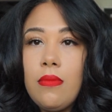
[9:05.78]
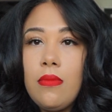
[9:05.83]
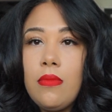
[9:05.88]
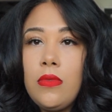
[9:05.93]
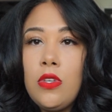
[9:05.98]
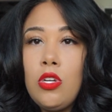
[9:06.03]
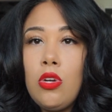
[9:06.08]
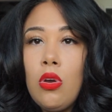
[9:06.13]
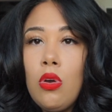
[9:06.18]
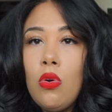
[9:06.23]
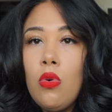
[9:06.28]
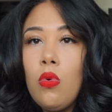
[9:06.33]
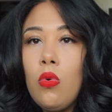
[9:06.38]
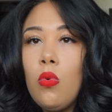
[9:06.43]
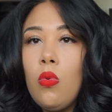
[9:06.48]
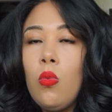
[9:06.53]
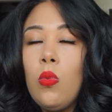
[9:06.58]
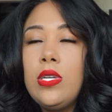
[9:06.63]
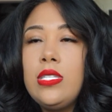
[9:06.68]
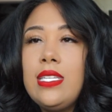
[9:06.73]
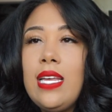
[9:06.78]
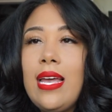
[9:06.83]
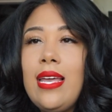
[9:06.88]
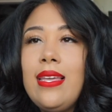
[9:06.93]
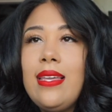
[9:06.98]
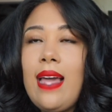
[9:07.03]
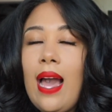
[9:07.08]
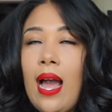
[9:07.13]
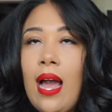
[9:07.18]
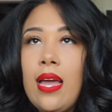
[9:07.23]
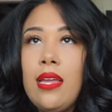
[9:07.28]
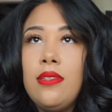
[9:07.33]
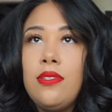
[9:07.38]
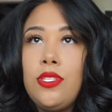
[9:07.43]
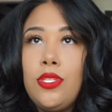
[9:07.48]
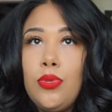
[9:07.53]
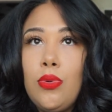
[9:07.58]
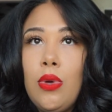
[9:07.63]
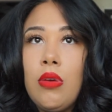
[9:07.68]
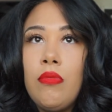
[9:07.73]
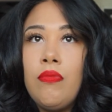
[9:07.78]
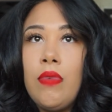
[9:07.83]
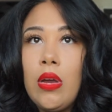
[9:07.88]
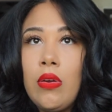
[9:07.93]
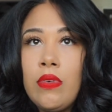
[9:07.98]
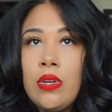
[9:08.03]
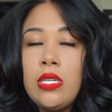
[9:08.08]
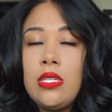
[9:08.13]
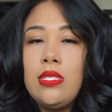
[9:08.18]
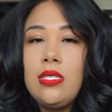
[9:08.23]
you know, once I got into a very